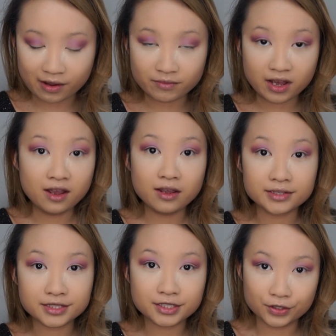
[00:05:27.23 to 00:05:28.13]
I'm not
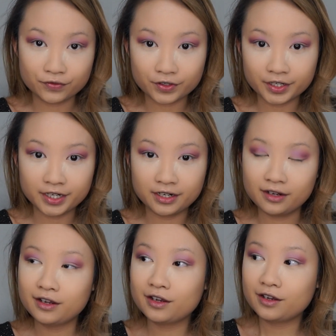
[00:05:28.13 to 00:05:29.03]
a silvery
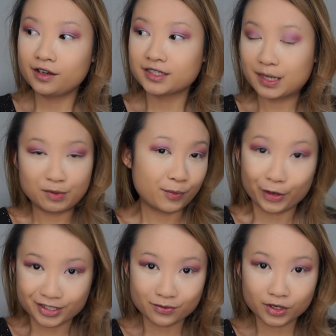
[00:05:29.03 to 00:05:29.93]
type of
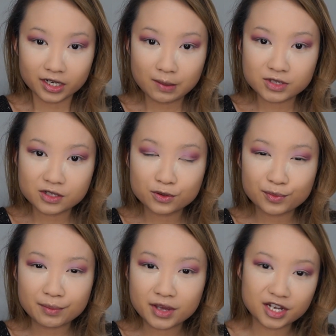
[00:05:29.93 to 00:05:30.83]
person when it comes to
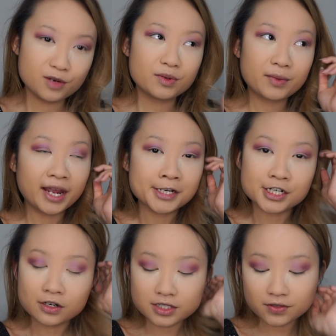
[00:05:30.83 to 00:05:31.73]
my makeup and my
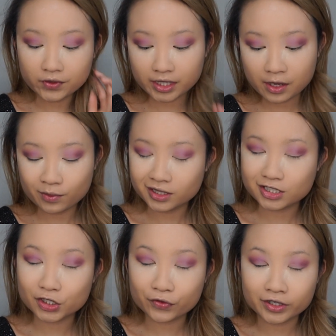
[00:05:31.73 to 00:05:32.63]
eyeshadows and stuff like that, but the
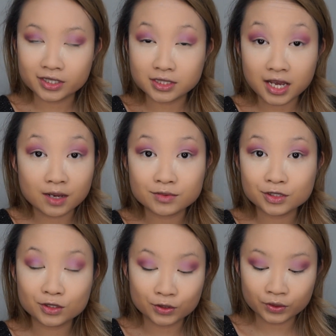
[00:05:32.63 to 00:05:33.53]
silver is
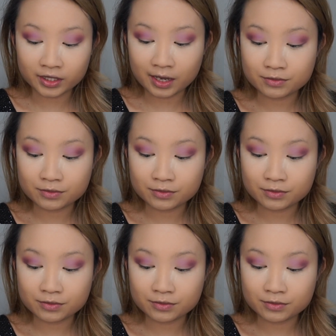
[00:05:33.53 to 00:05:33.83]
absolutely